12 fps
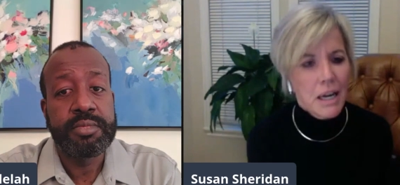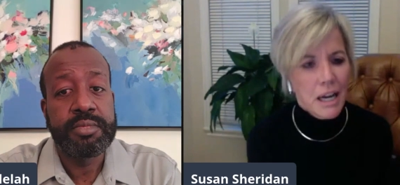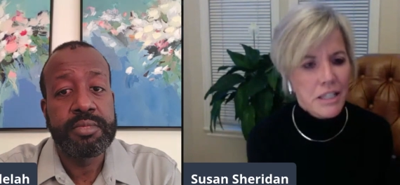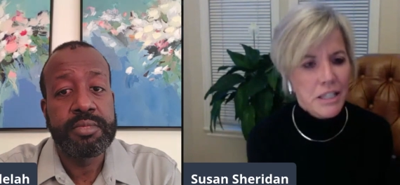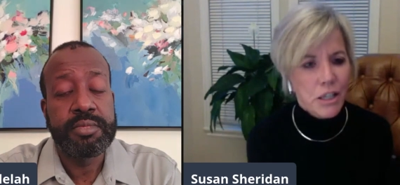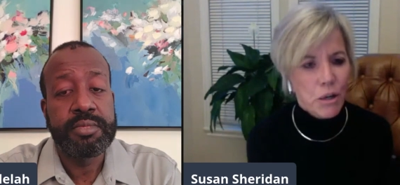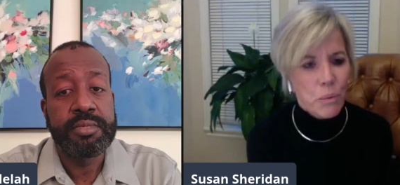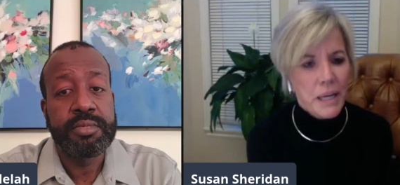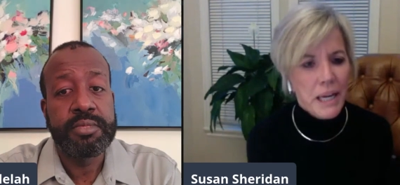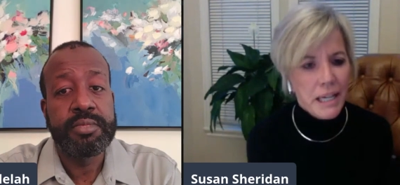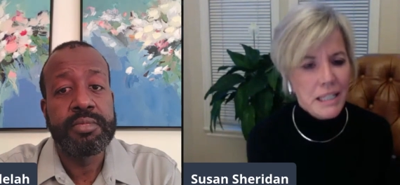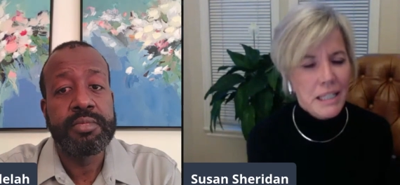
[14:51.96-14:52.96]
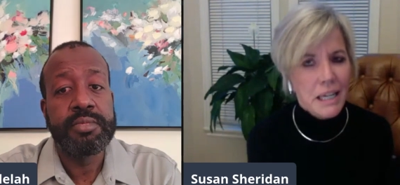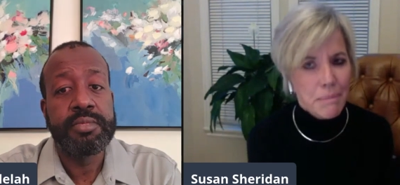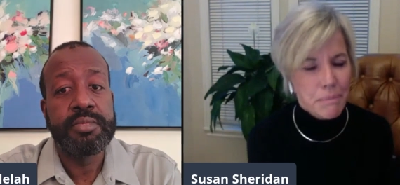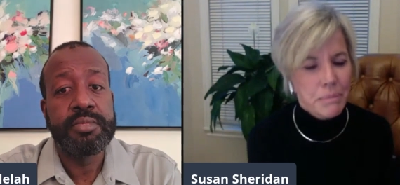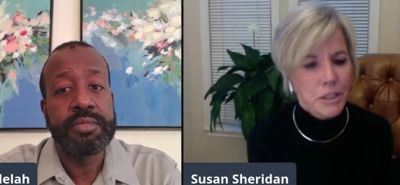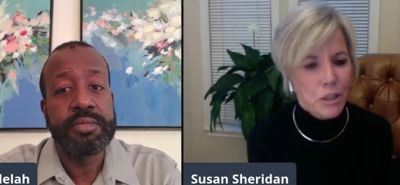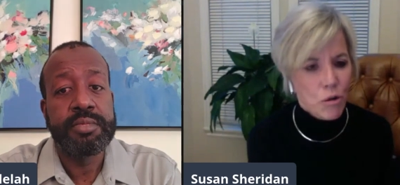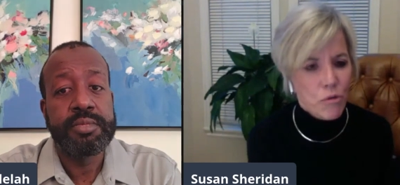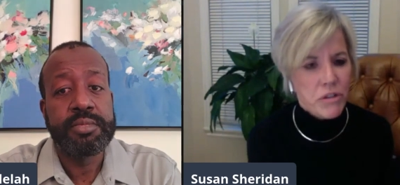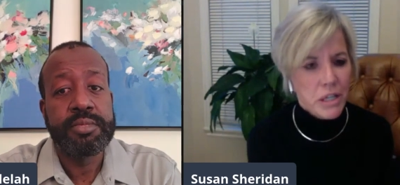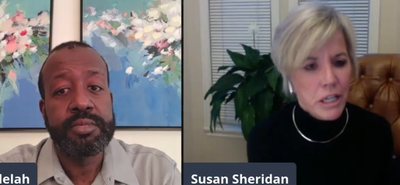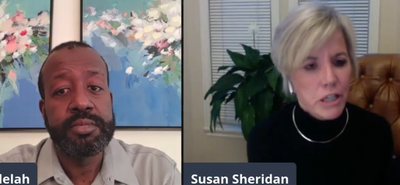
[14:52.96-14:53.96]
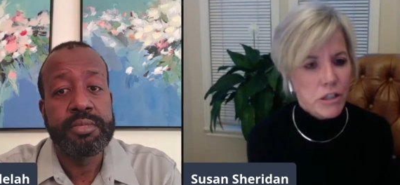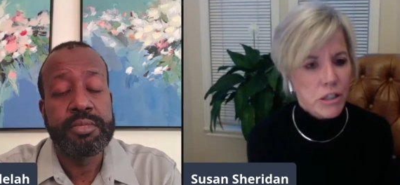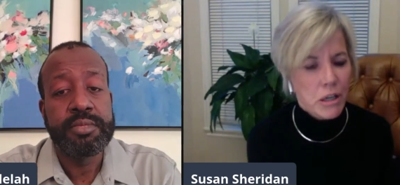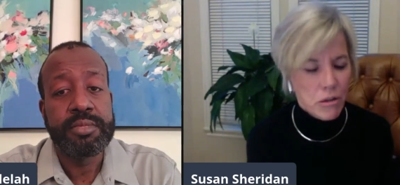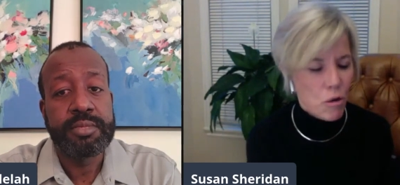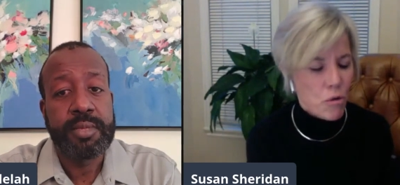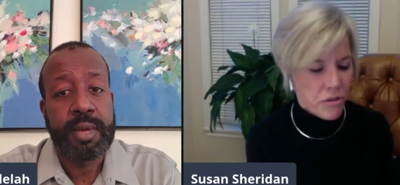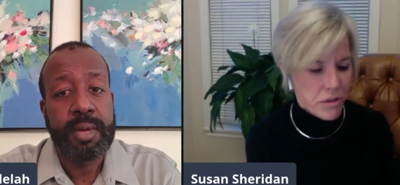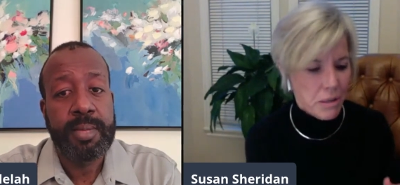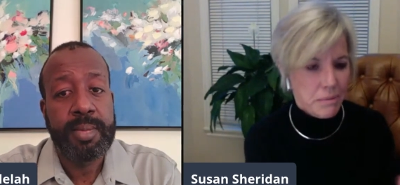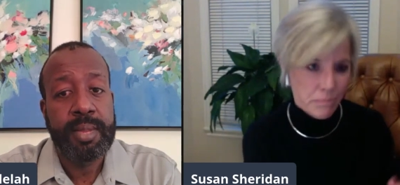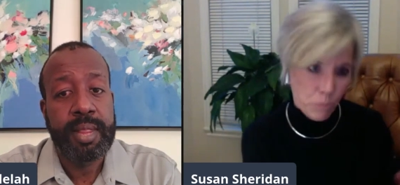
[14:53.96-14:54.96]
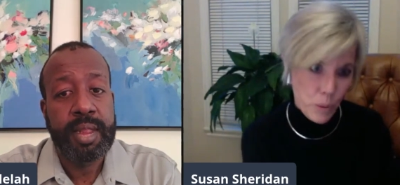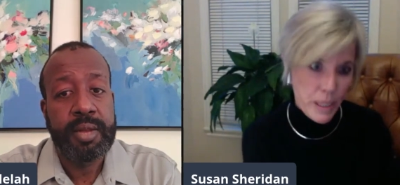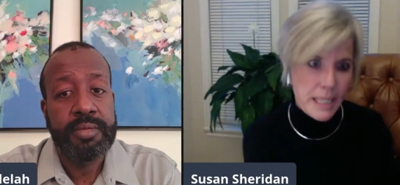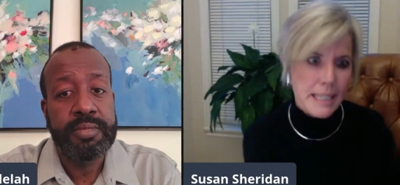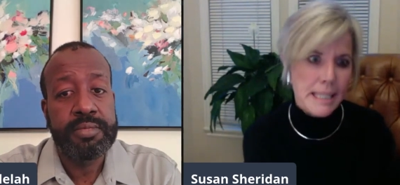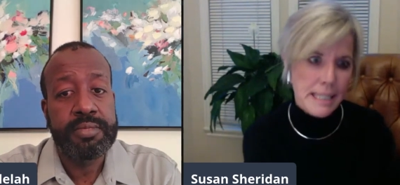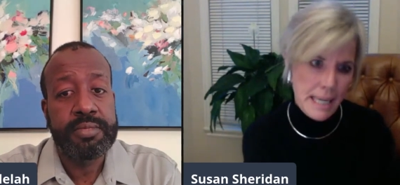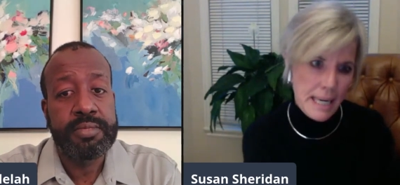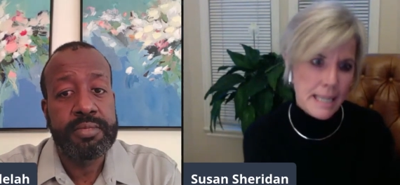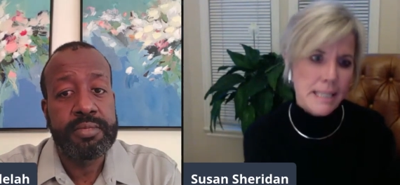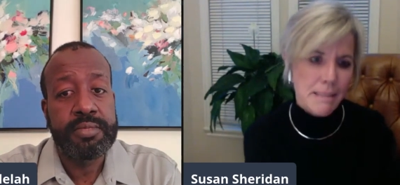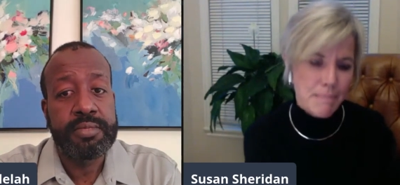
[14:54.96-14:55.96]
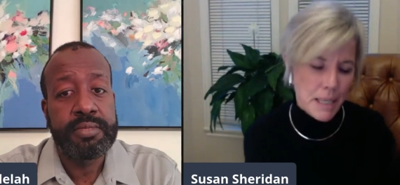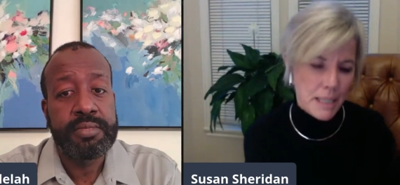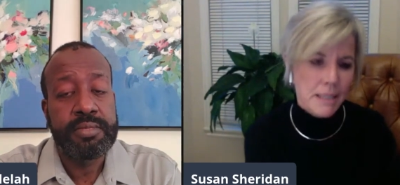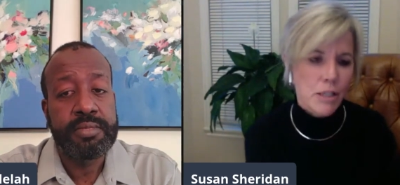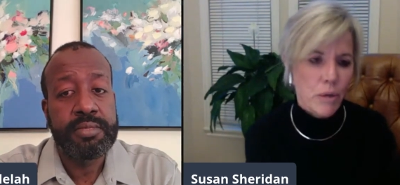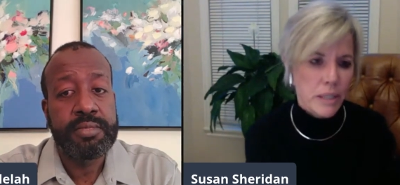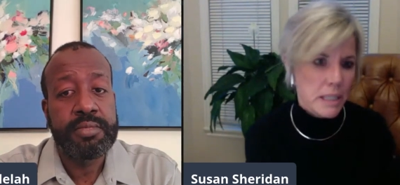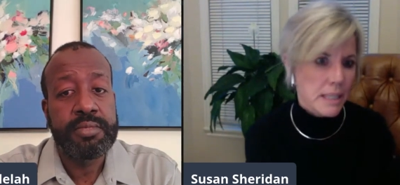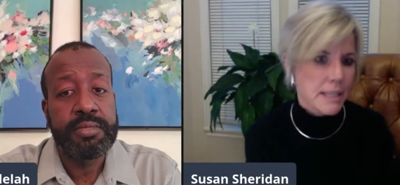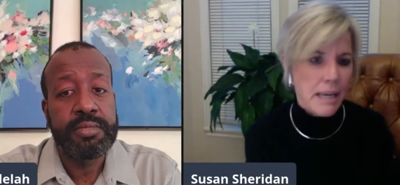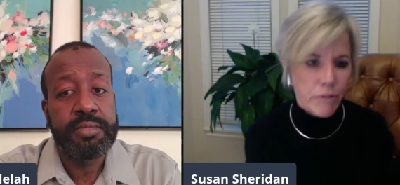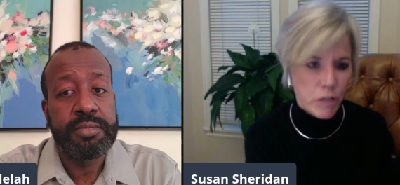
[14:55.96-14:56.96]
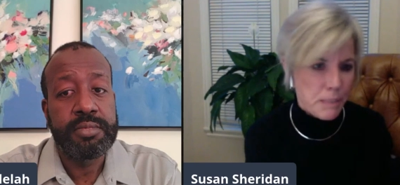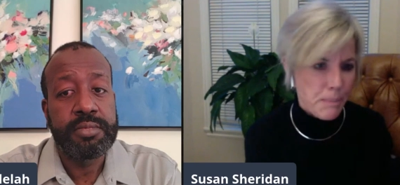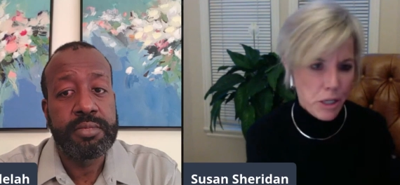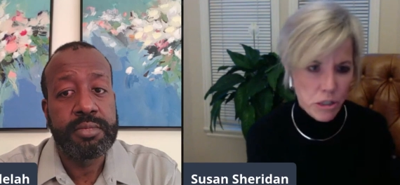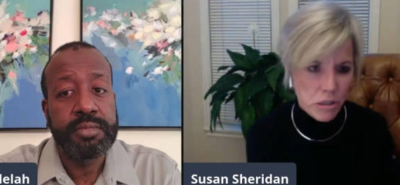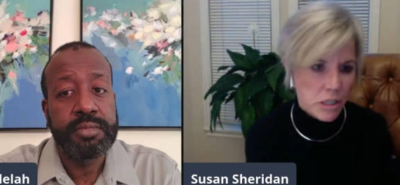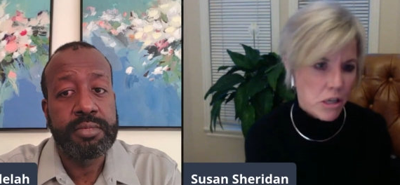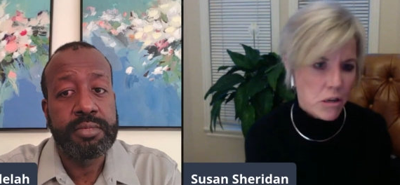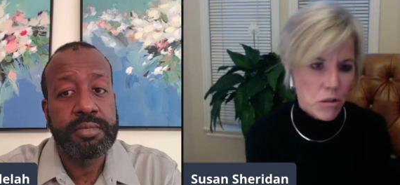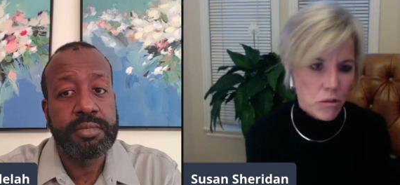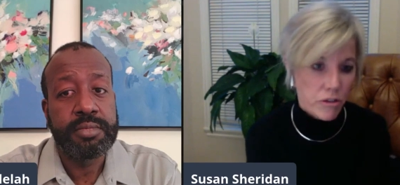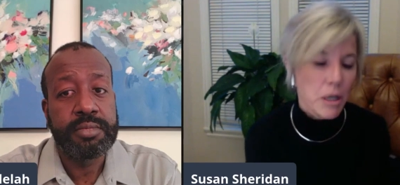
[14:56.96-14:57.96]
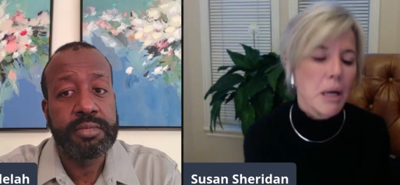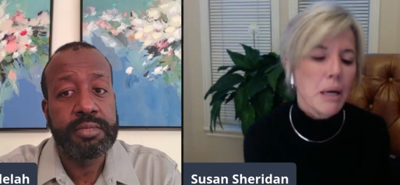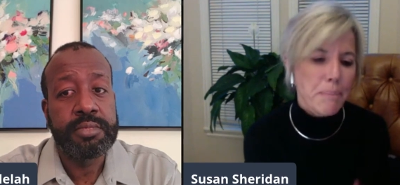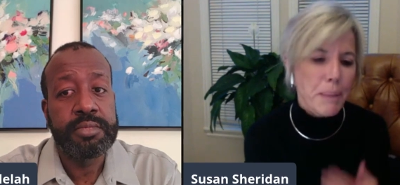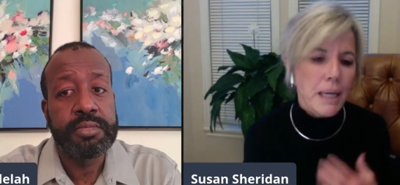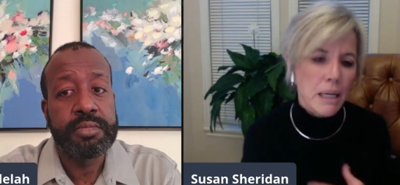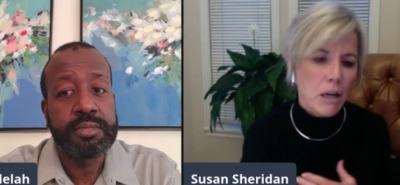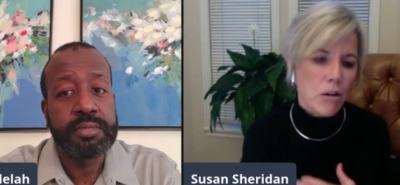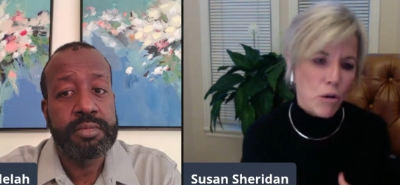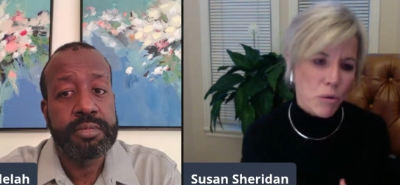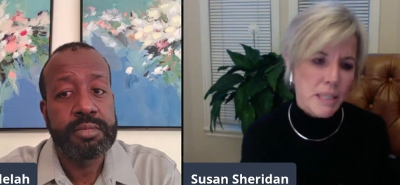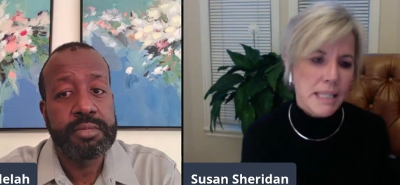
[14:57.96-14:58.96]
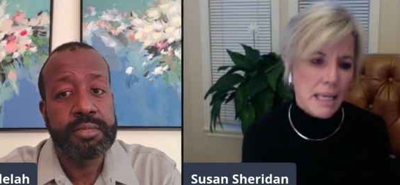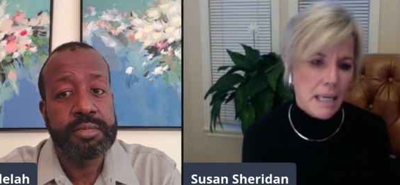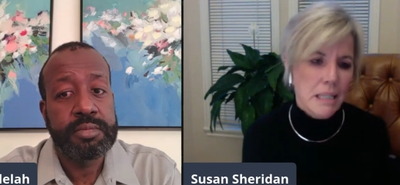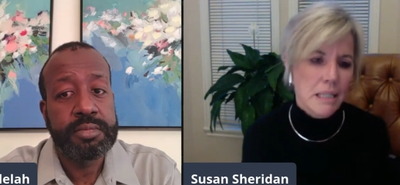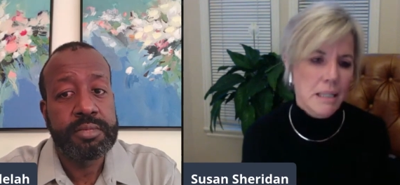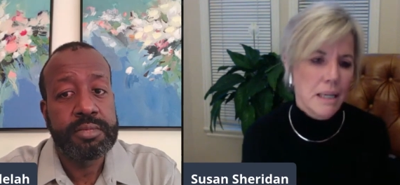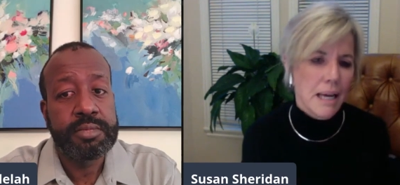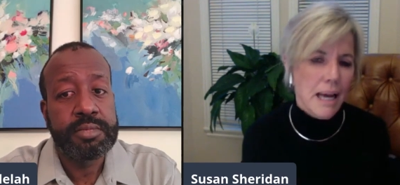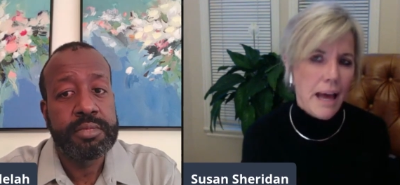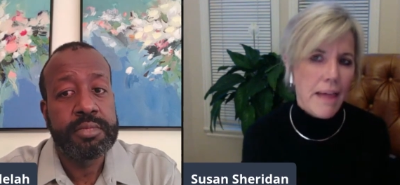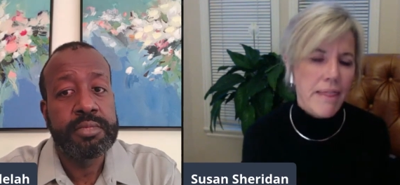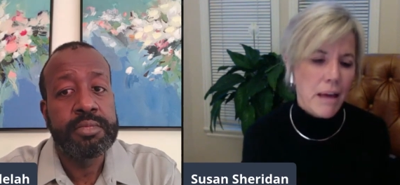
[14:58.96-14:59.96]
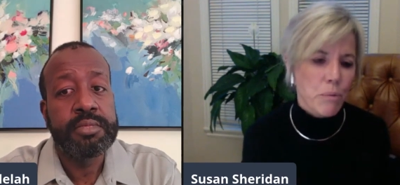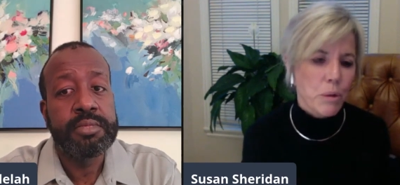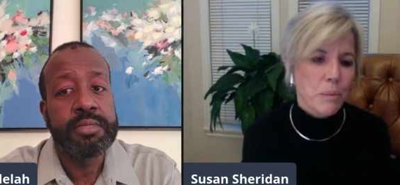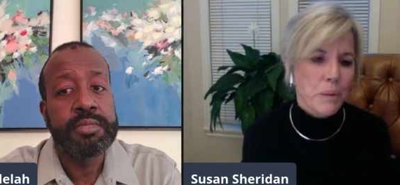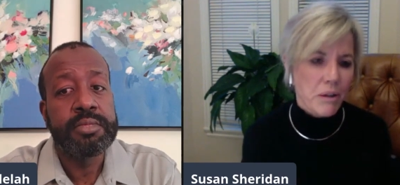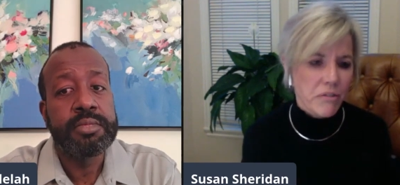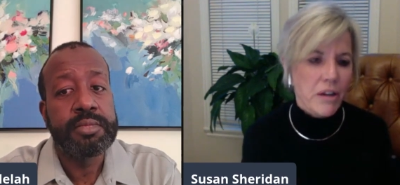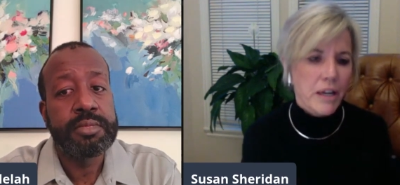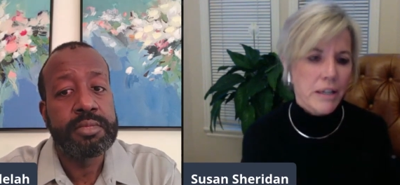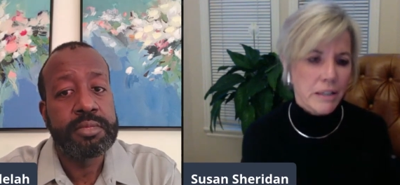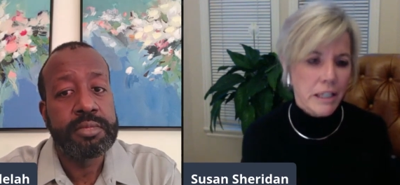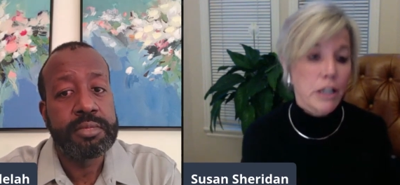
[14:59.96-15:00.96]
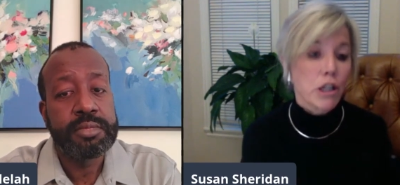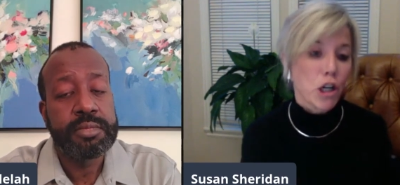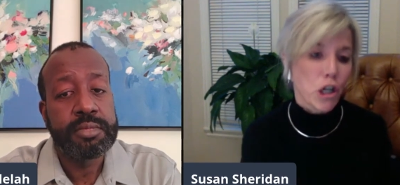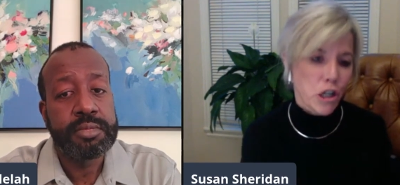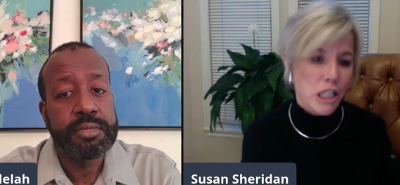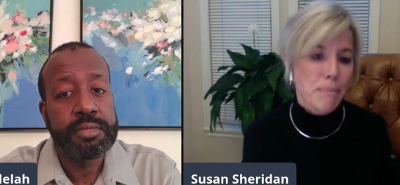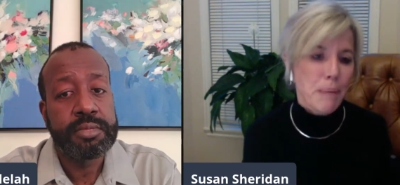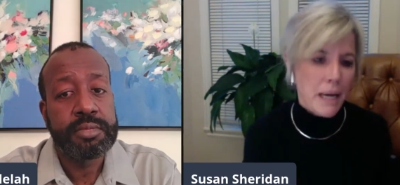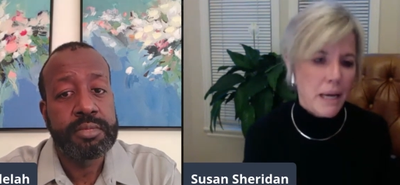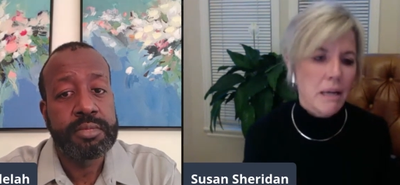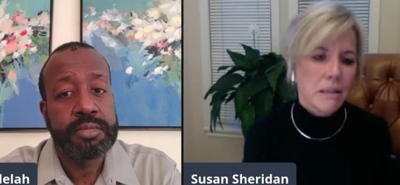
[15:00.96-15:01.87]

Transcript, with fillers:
Speaker 1: And so we ended up, you know, over the years or over the weeks and days and months going to several specialists all over, but in our own state. And then when we are finally encouraged by a